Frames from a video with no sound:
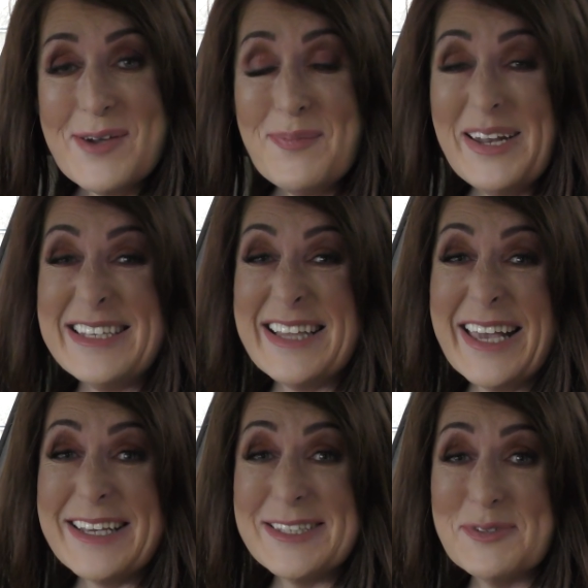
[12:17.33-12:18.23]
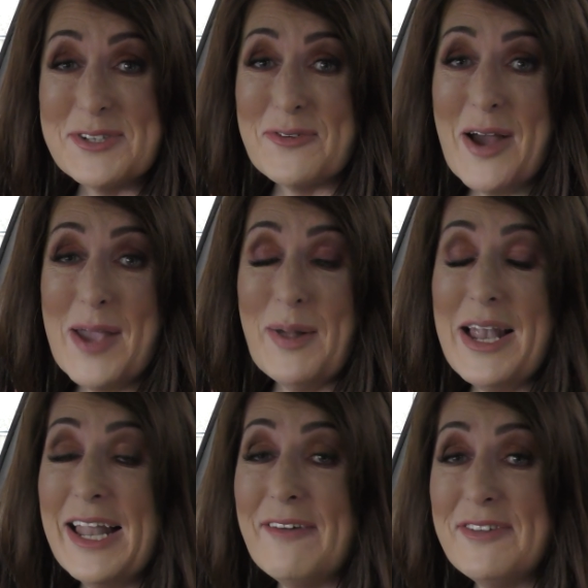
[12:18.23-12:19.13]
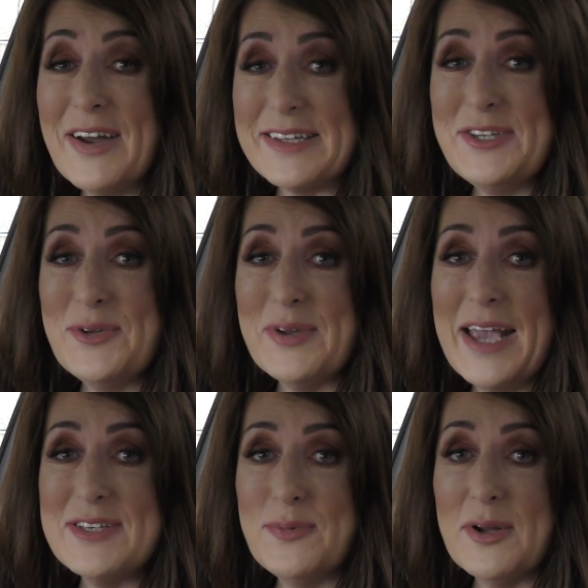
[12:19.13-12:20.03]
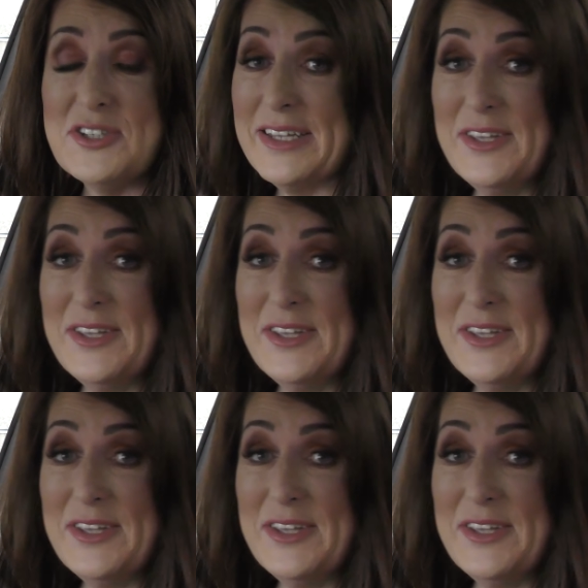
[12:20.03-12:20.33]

Please like, subscribe. I love the fact that you guys are watching.